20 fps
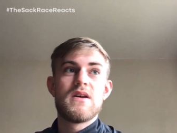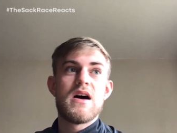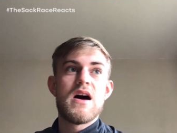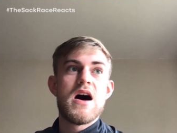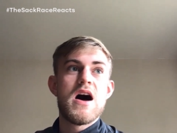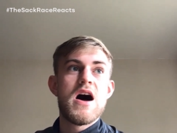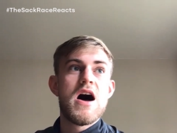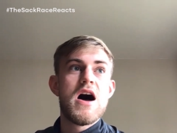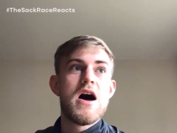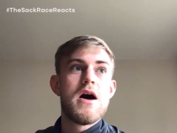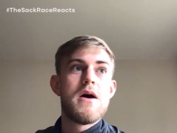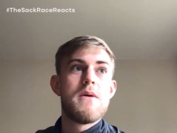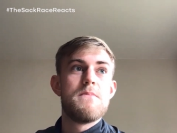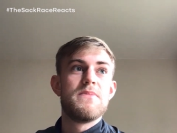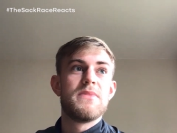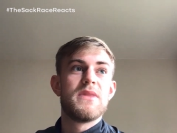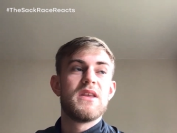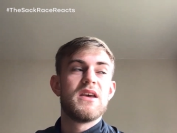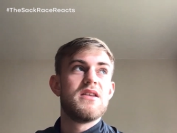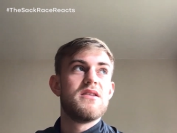
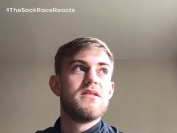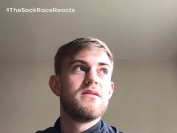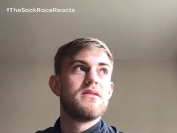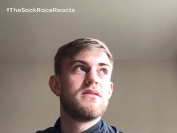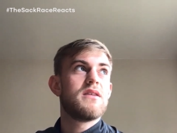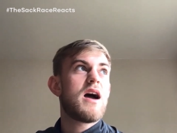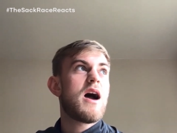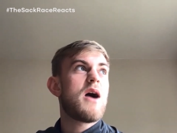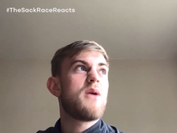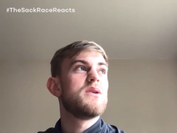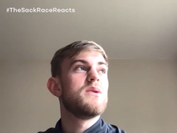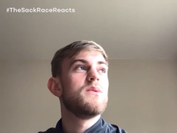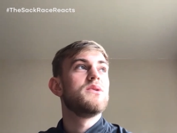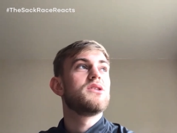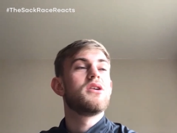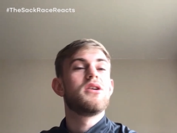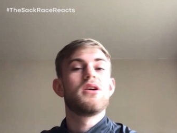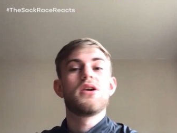and how he was going